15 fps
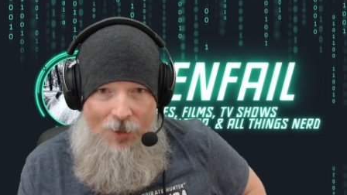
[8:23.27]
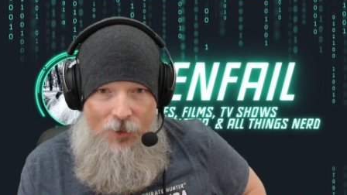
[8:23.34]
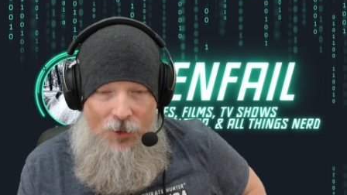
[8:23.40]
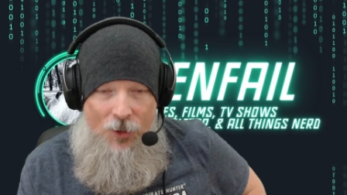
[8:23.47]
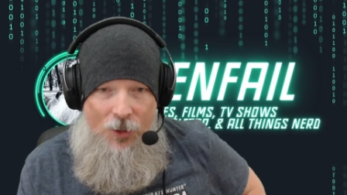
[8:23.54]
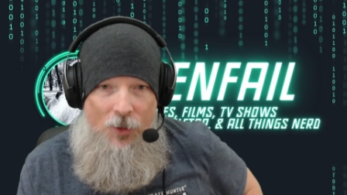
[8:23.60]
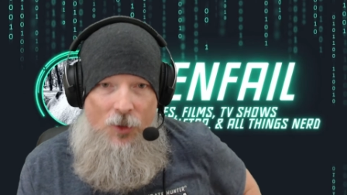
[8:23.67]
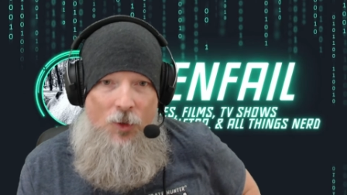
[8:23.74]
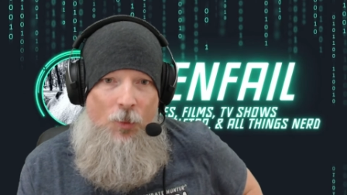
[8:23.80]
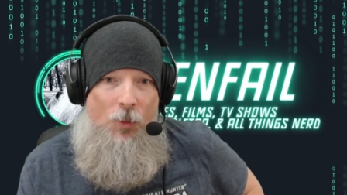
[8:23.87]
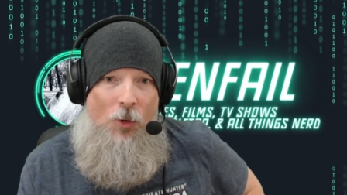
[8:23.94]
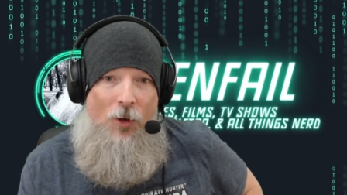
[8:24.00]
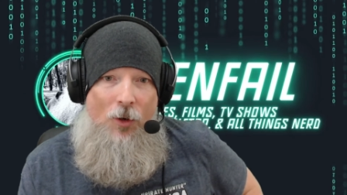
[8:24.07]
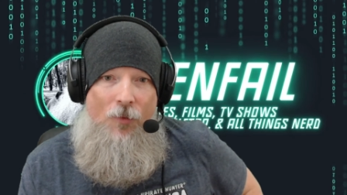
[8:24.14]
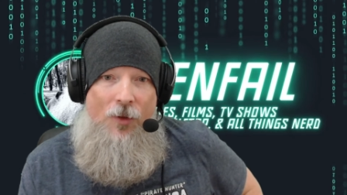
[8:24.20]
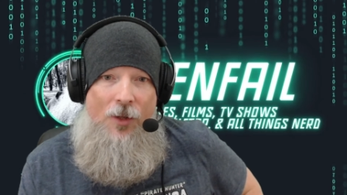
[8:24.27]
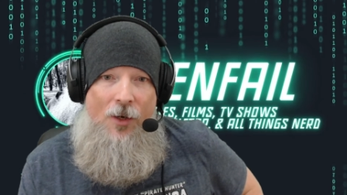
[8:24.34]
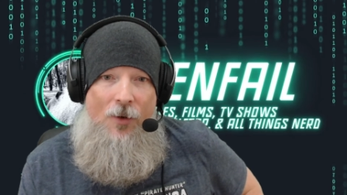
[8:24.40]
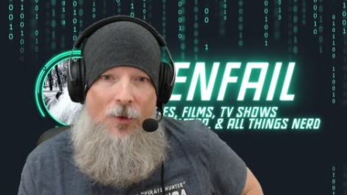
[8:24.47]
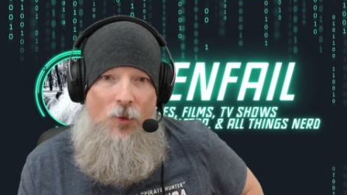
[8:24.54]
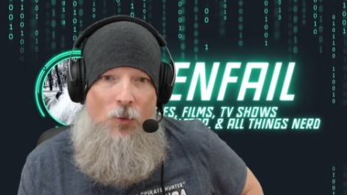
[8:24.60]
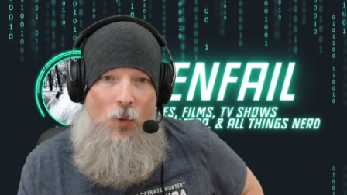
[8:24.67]
so you can support over
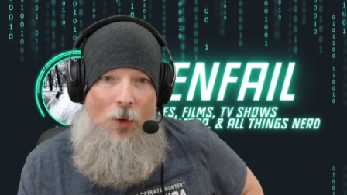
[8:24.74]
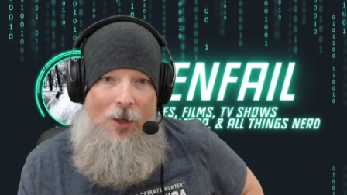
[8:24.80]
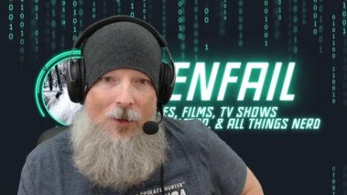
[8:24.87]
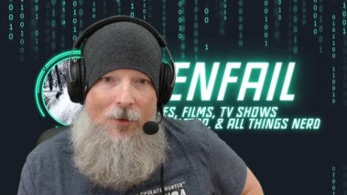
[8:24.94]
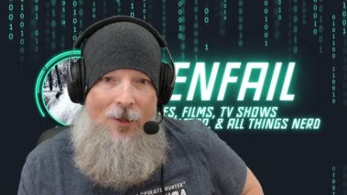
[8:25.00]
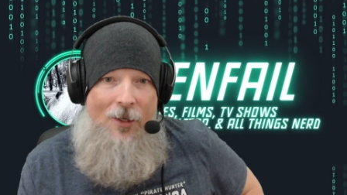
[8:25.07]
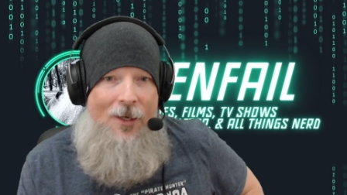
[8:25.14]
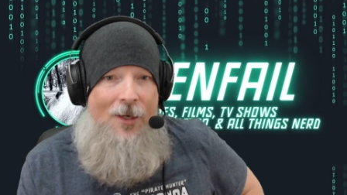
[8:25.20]
there as well.